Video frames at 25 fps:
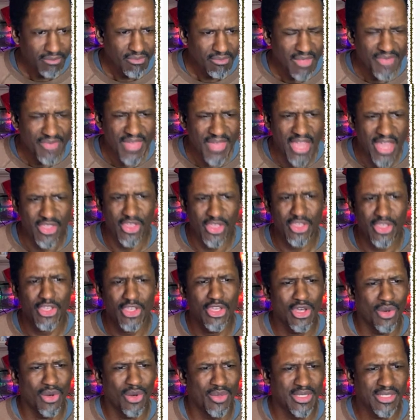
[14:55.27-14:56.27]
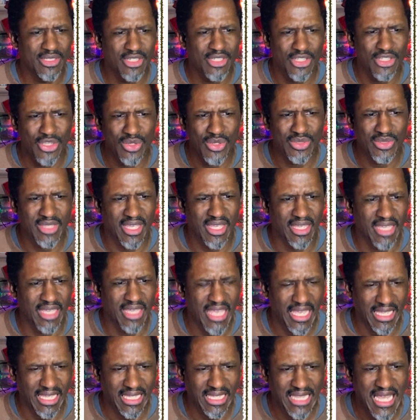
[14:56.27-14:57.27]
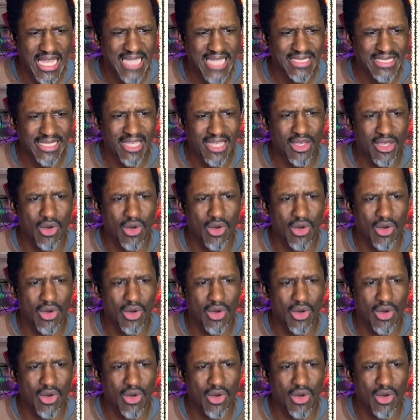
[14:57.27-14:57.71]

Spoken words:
now you can go into using a classic